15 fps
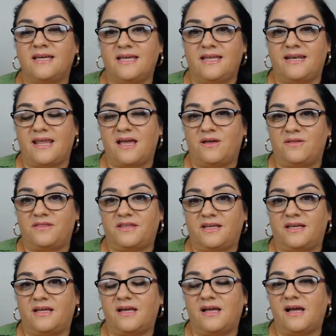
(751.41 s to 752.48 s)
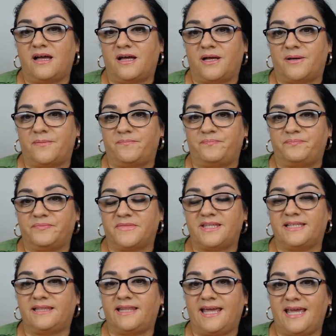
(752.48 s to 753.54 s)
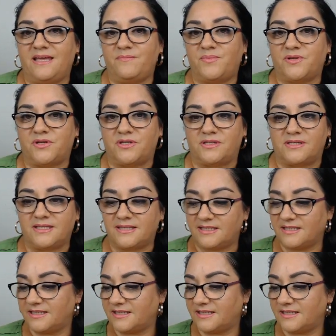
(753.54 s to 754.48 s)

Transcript: Now the labels,